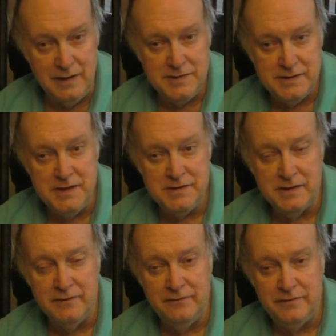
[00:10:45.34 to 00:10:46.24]
In the sense
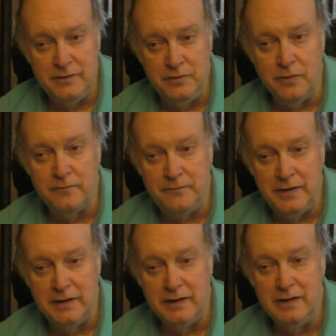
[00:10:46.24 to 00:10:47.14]
of you don't
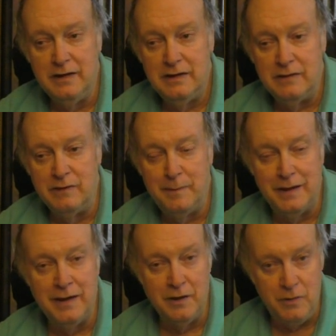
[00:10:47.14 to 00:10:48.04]
feel it
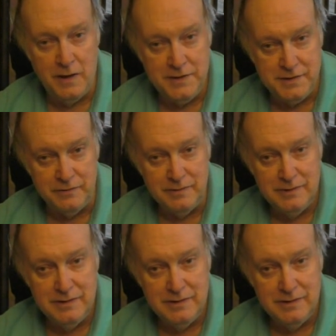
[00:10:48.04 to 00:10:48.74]
rippling across you.